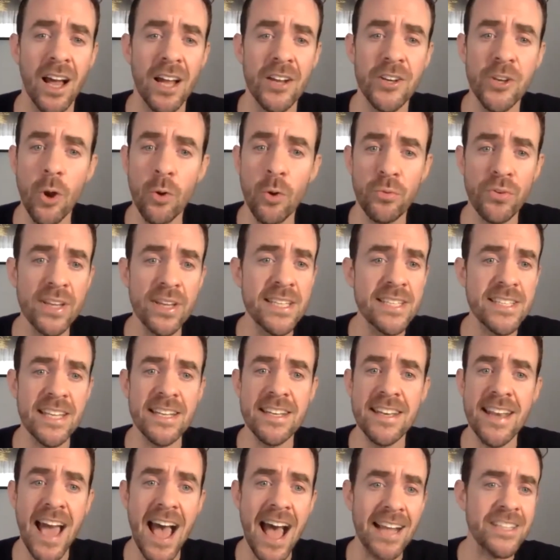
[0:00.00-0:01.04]
No
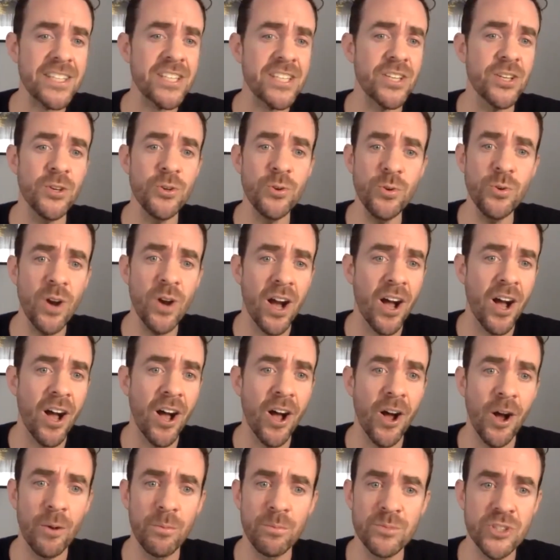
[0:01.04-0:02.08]
reason not to.
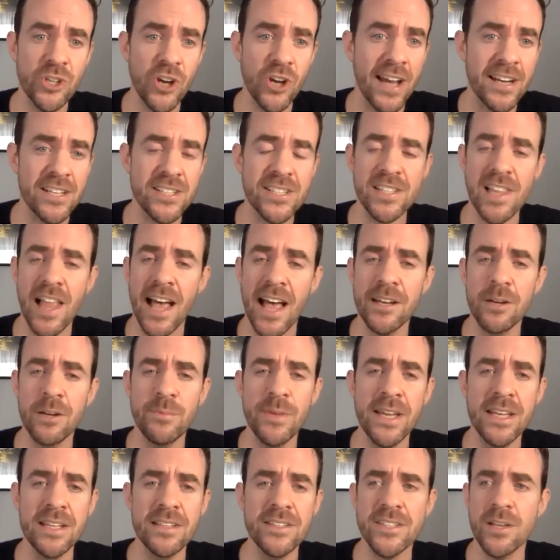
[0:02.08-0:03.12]
Try to slide them
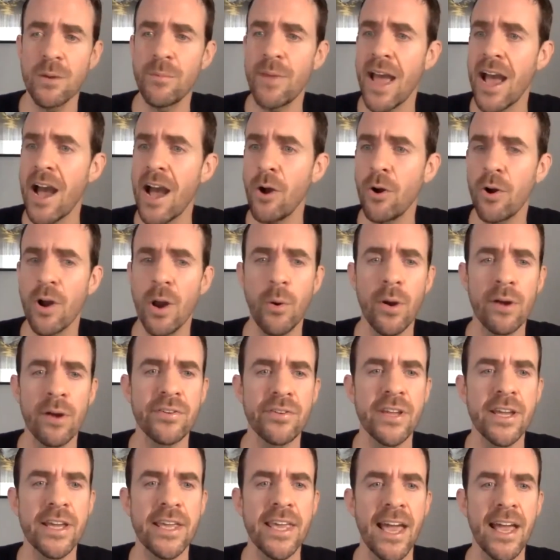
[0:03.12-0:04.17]
in somehow or however
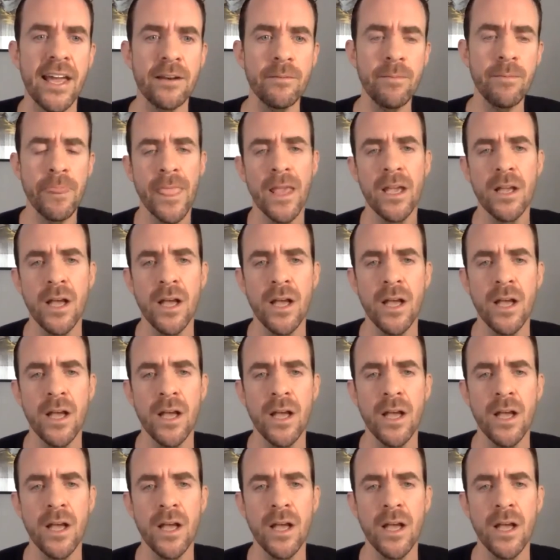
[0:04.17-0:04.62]
you can.